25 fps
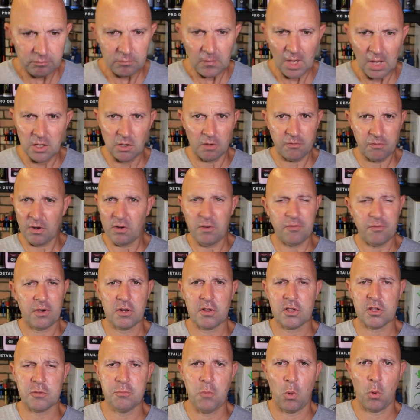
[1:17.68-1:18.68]
They're a very
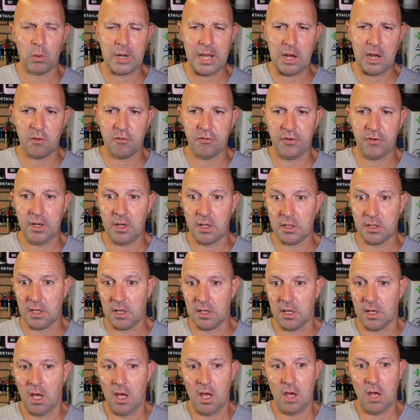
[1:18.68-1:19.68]
small outfit and
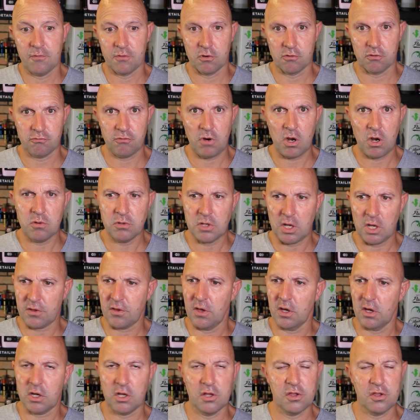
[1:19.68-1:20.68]
they have grown
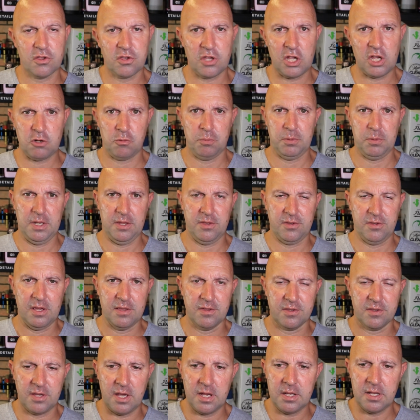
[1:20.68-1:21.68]
considerably
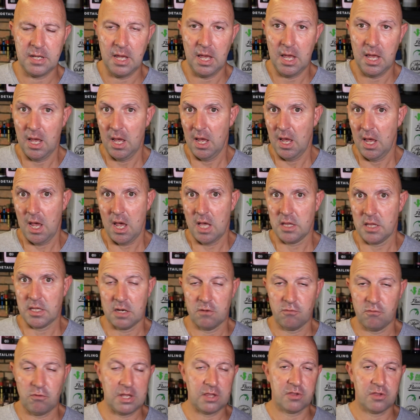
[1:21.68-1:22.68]
since then. And they
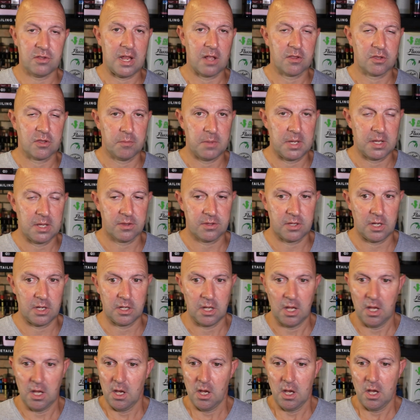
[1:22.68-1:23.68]
reached out to me and said,
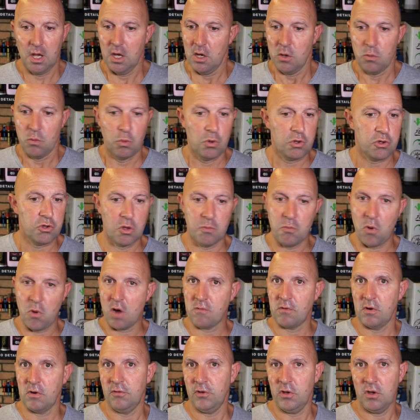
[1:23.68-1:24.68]
would you
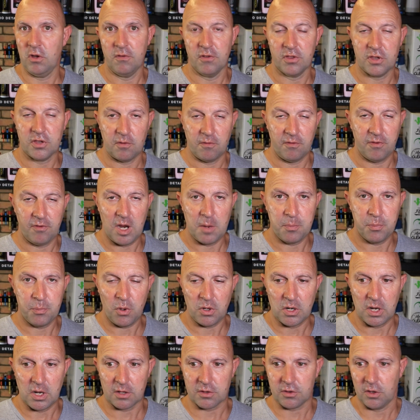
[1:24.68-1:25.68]
mind reviewing some of our
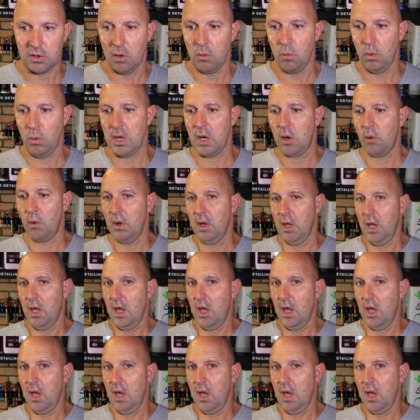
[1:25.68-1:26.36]
products? Well,